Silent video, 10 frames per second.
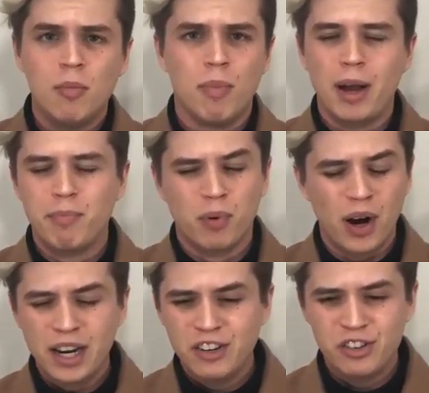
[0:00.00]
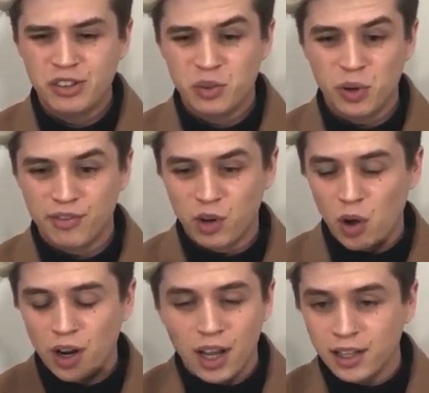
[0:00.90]
my brain just sort of
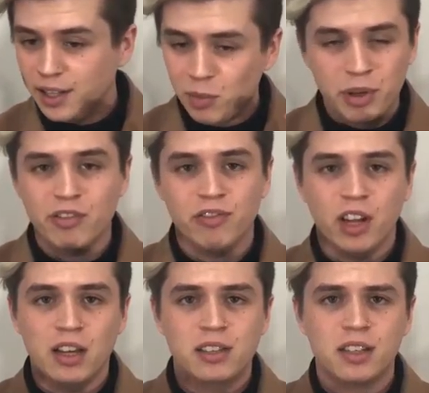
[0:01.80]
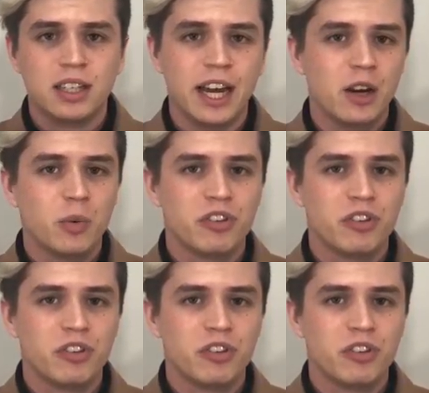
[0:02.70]
got a little bit flustered again,